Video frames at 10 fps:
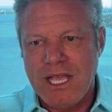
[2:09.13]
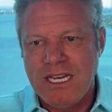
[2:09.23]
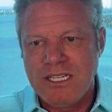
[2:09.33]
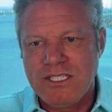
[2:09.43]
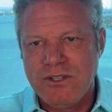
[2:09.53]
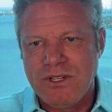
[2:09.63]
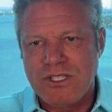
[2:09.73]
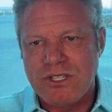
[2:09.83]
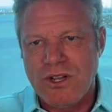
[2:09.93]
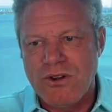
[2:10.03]
And in doing
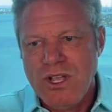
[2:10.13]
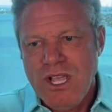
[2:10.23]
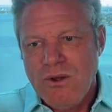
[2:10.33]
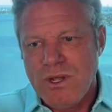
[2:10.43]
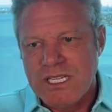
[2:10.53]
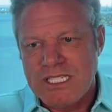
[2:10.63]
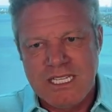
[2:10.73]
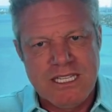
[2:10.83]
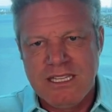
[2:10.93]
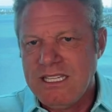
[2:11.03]
so, we can
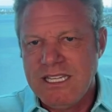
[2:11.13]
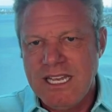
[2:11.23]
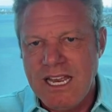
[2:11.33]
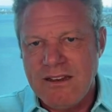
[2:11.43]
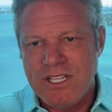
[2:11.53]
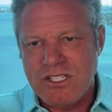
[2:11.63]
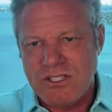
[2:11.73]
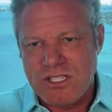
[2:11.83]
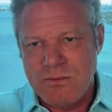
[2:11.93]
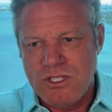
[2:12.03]
see none of this
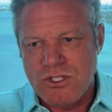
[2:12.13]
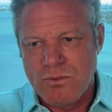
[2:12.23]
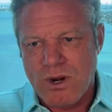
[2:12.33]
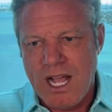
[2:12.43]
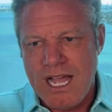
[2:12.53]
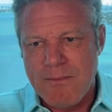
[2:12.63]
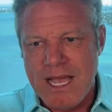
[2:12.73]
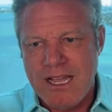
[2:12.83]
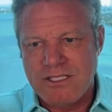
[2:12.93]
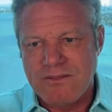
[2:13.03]
looks to be super high amounts.